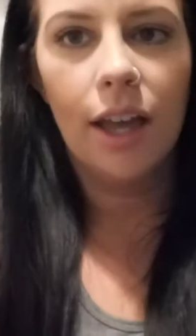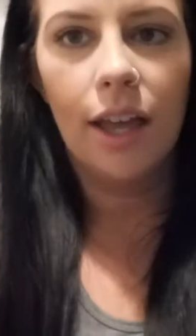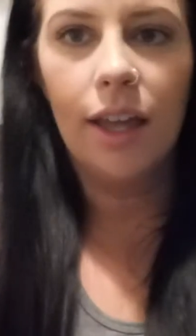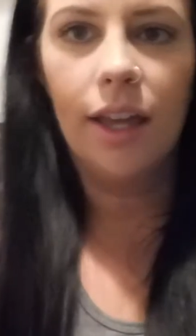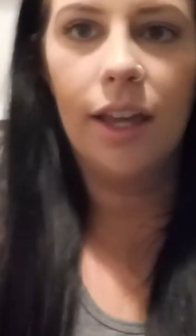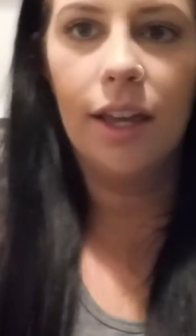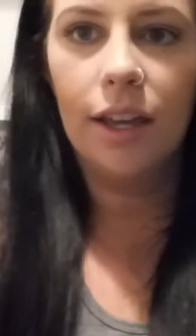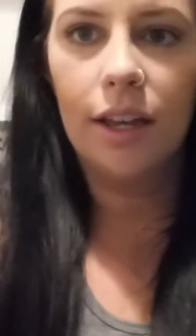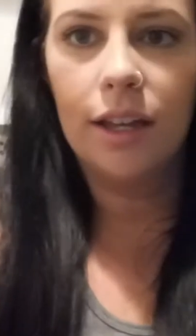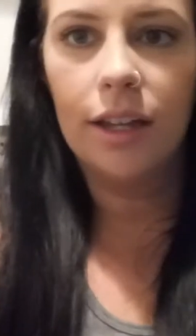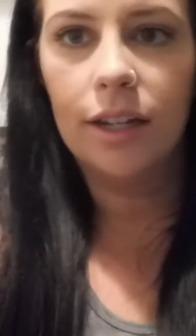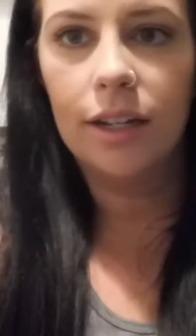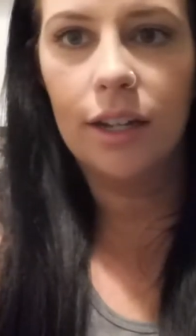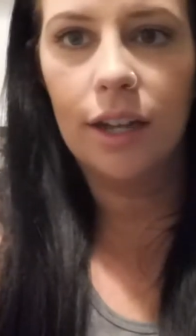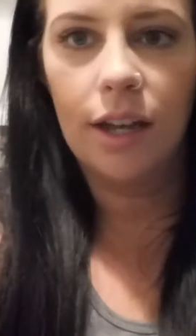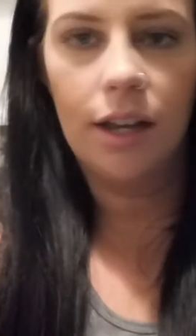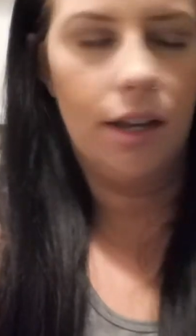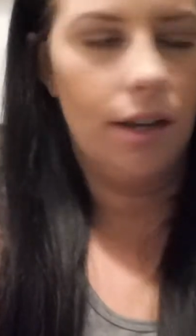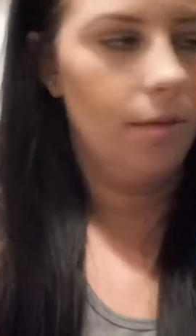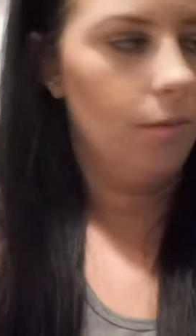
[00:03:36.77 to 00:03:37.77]
And
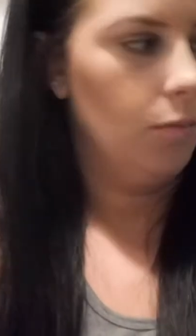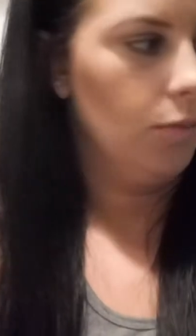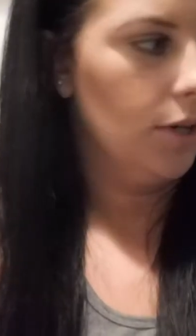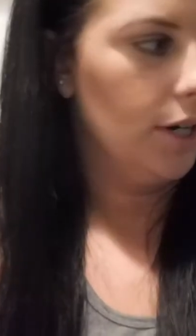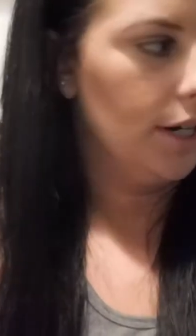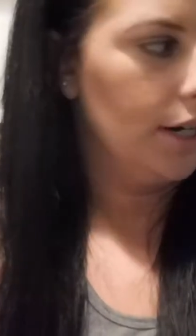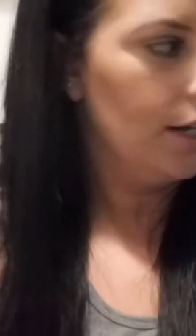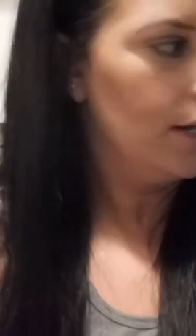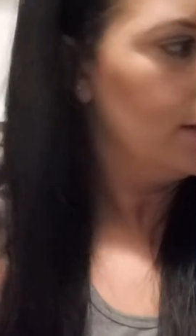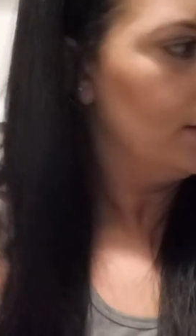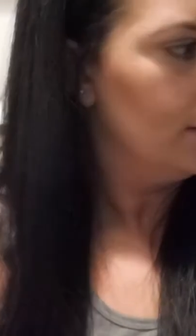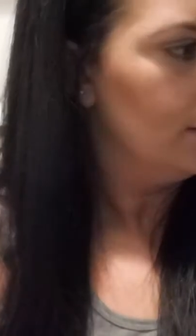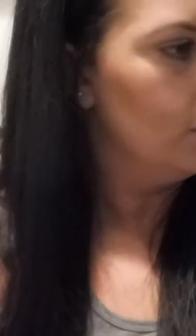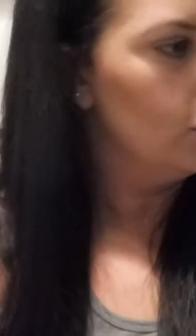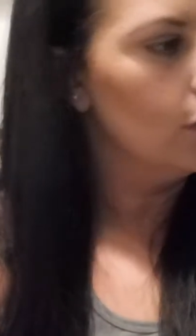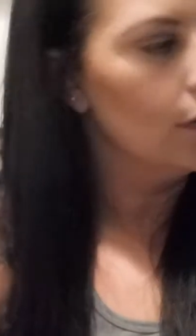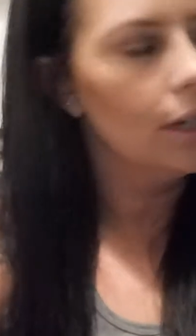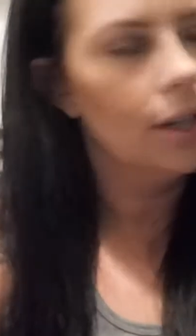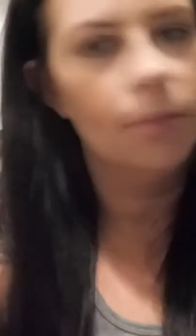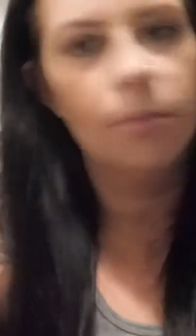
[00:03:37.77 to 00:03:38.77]
we're gonna hit the
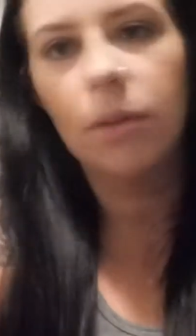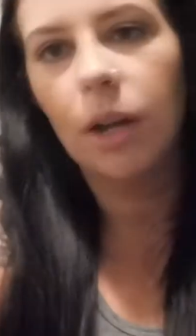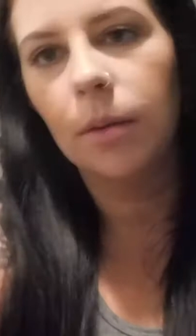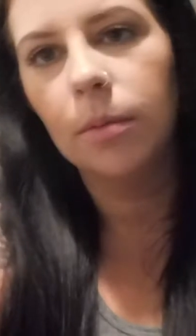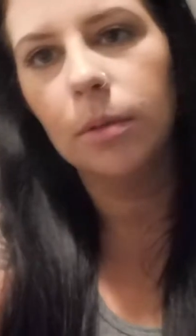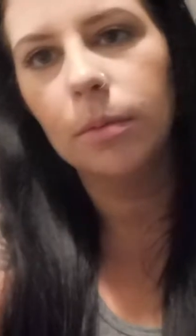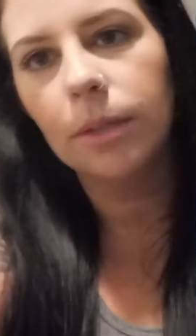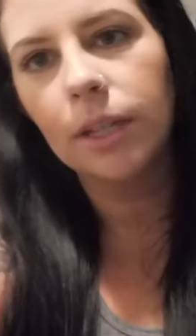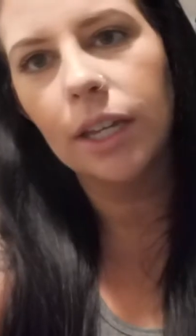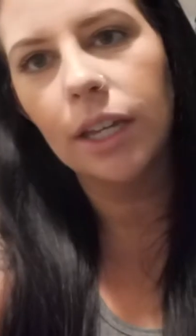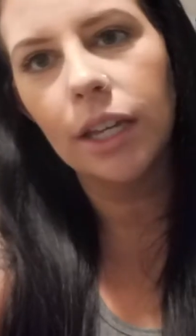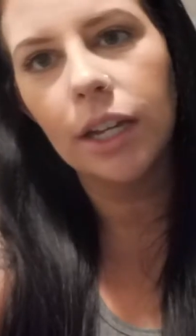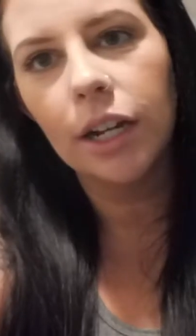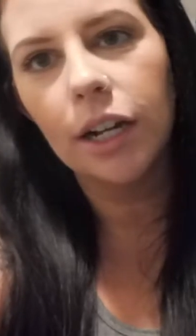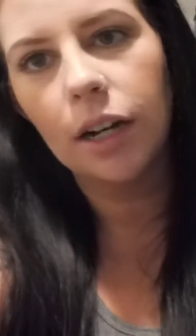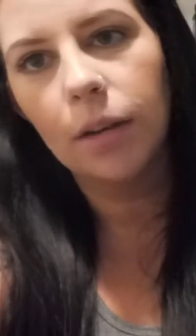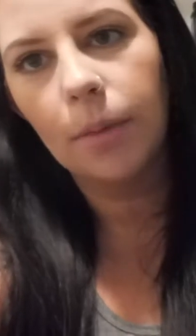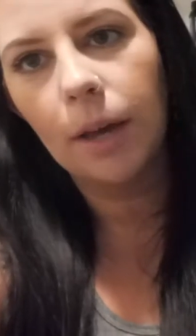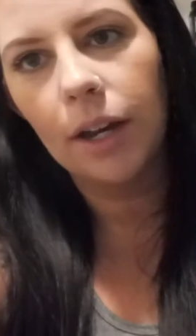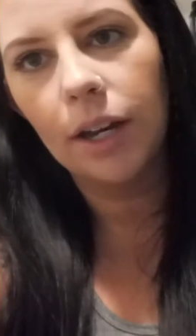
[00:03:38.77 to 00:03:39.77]
gym probably here
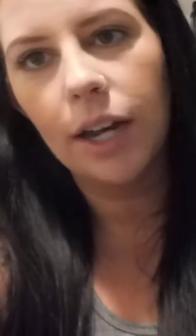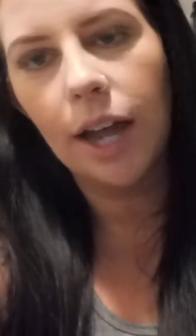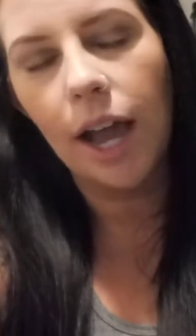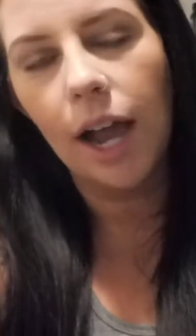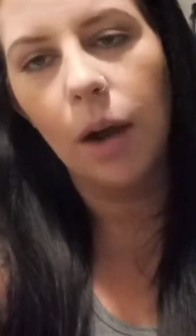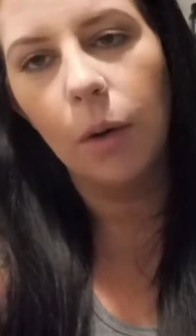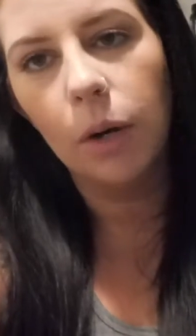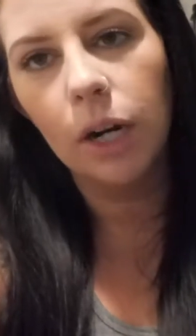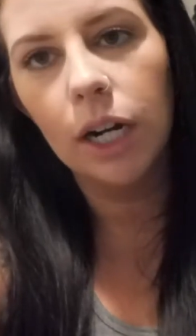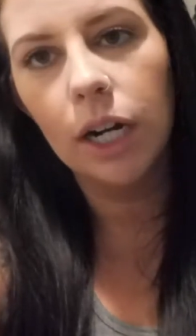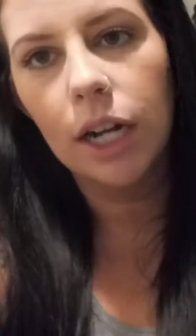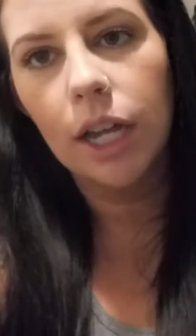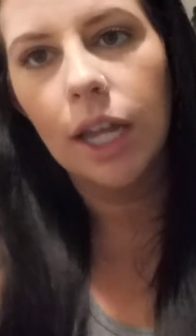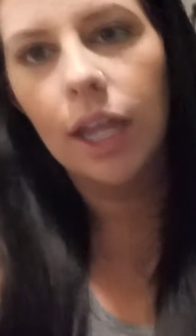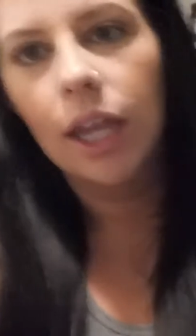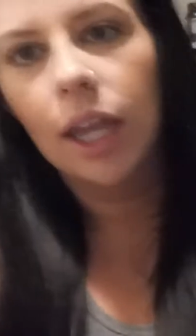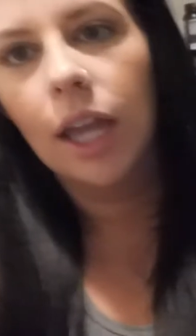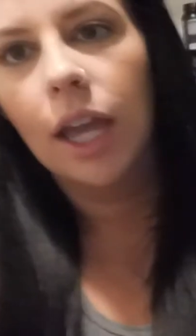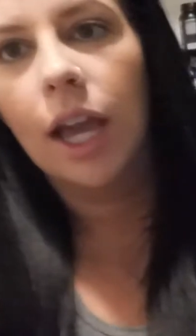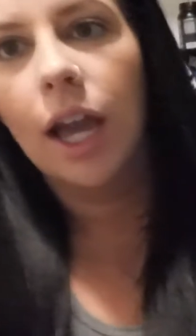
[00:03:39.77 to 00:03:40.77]
in about an hour,
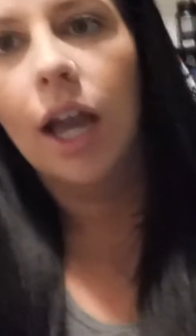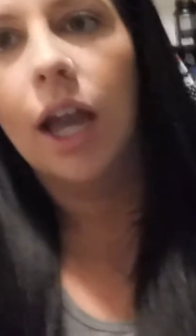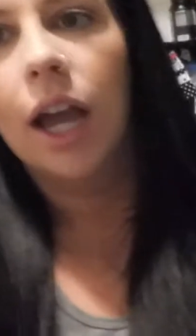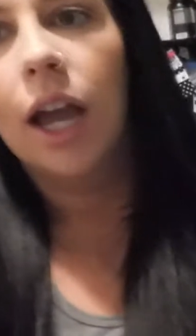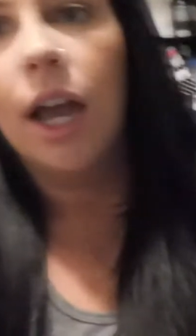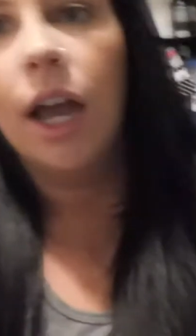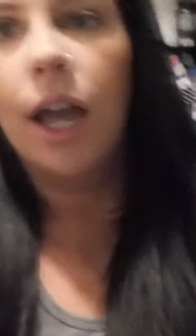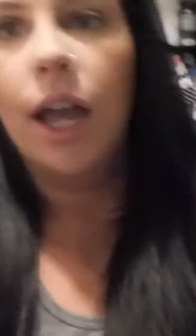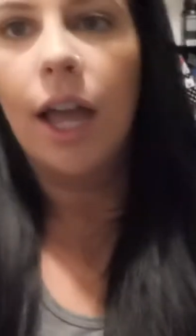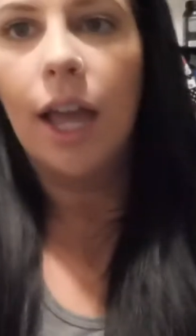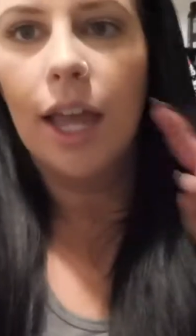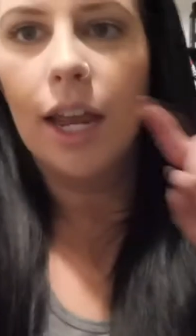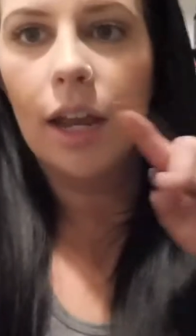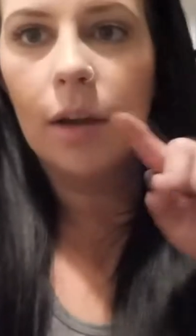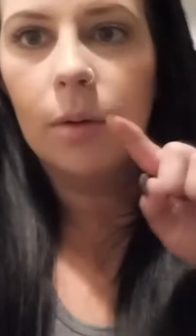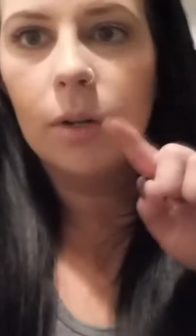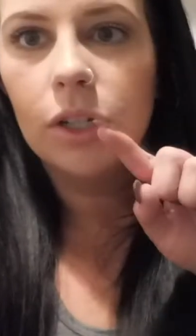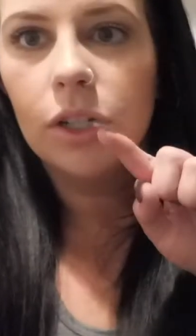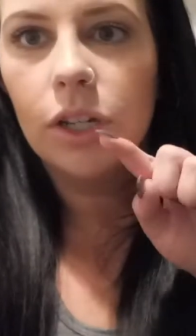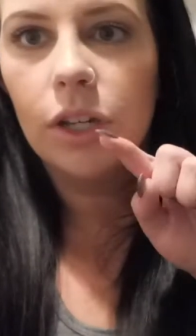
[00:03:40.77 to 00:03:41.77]
and I
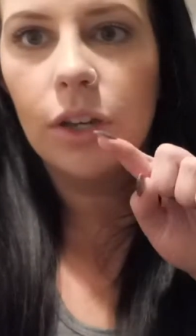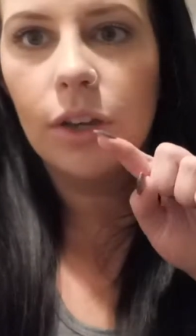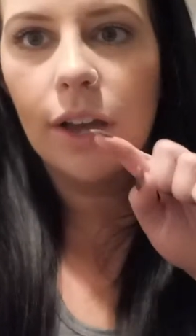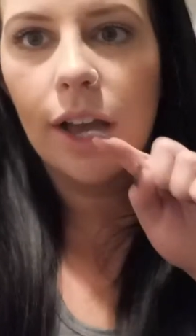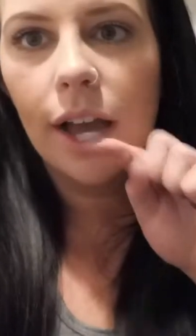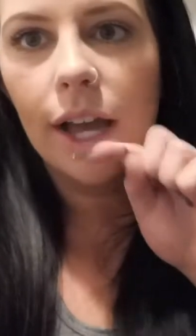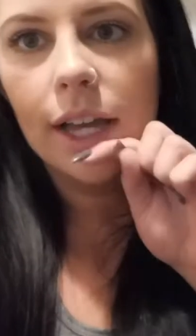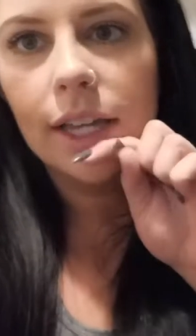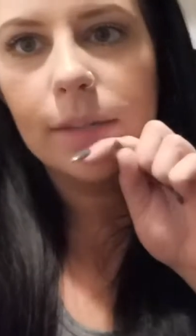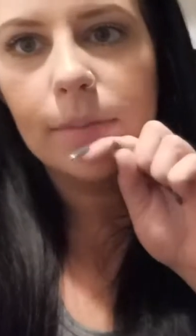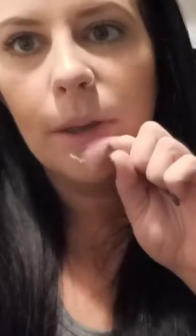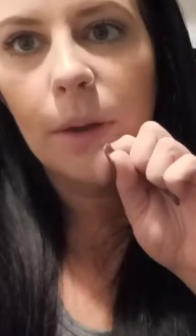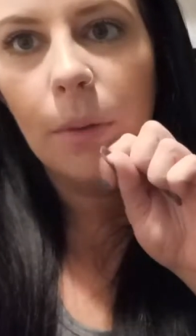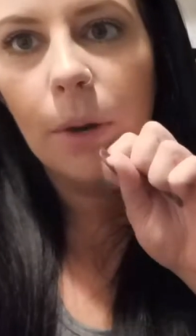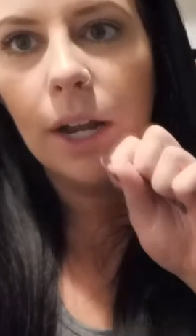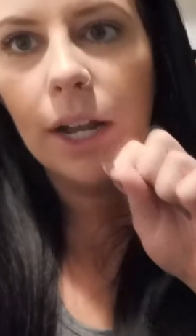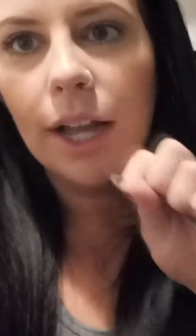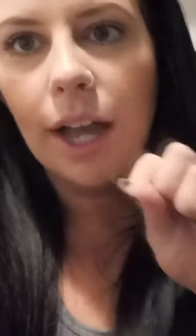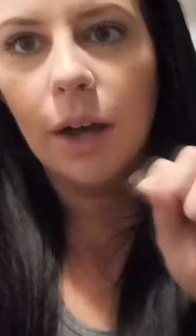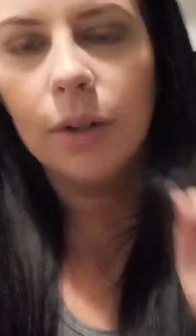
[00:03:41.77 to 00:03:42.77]
will show you guys my
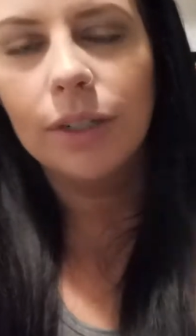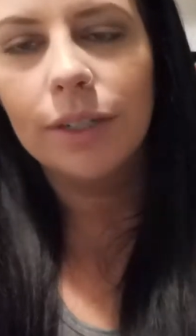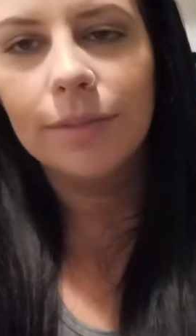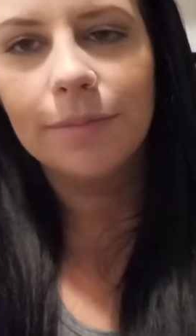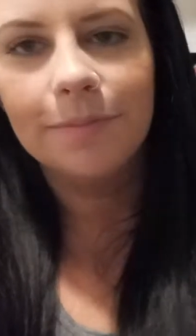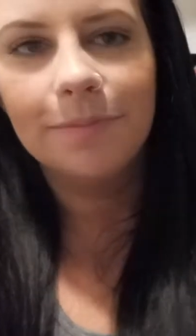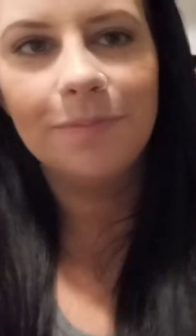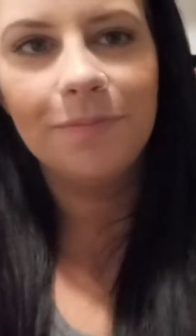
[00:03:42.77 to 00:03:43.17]
workout.